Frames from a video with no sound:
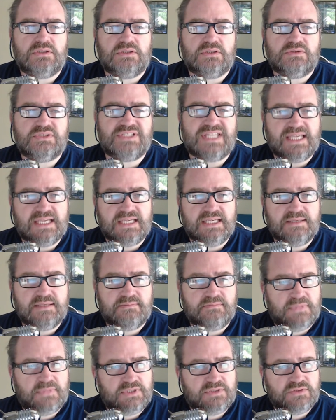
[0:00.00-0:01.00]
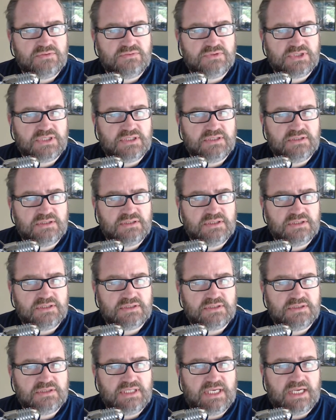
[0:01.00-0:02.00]
Was that it? Mental skin
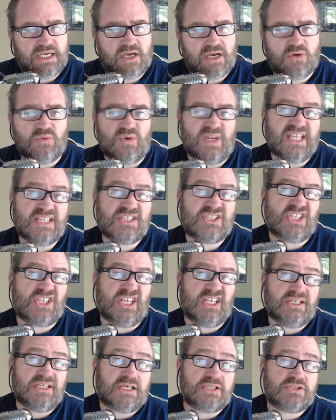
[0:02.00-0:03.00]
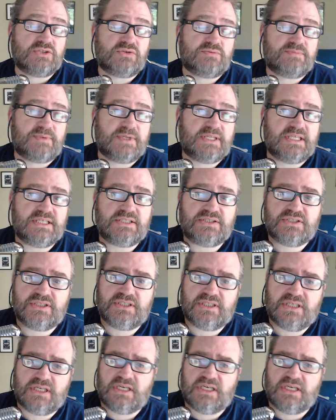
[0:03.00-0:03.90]
condition? Yeah. Oh, itching. I talked about the itching.